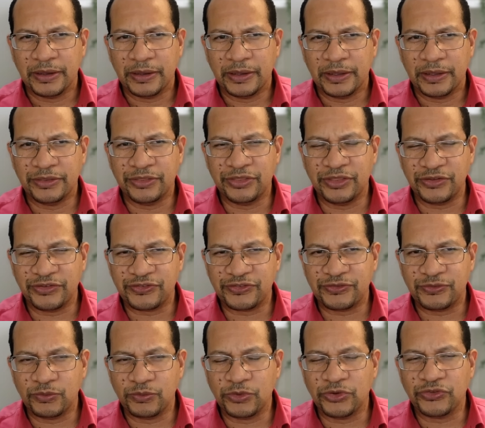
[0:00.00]
This
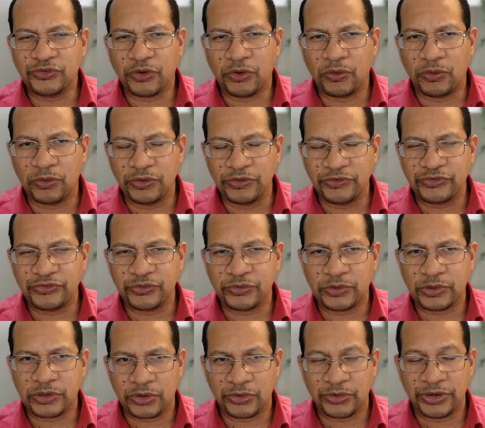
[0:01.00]
was also
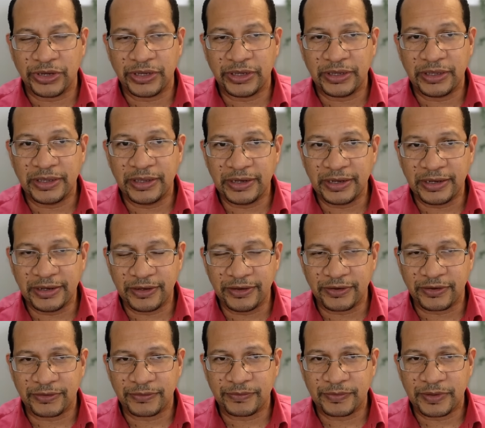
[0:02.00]
occurring in
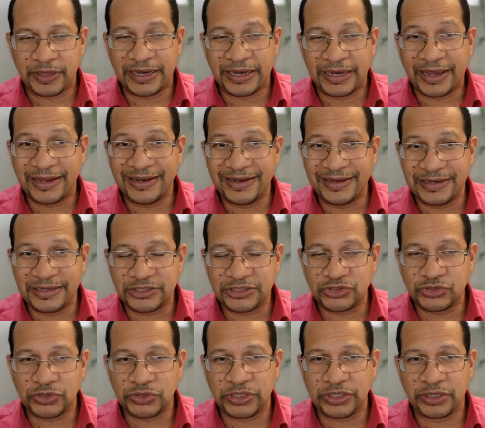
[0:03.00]
India. And I
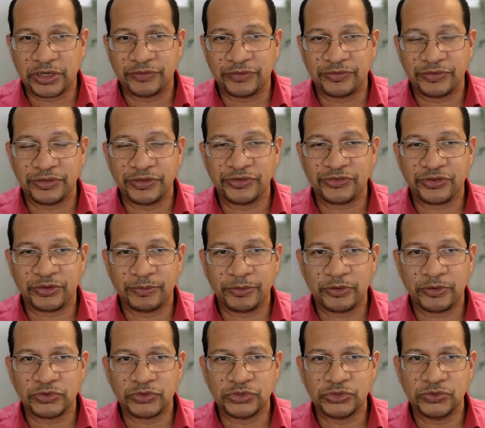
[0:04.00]
literally covered this
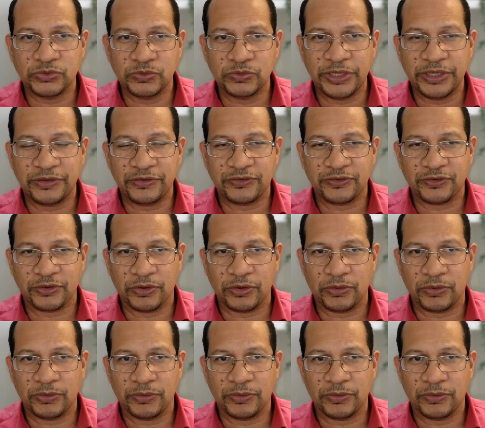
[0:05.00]
about 2 weeks ago.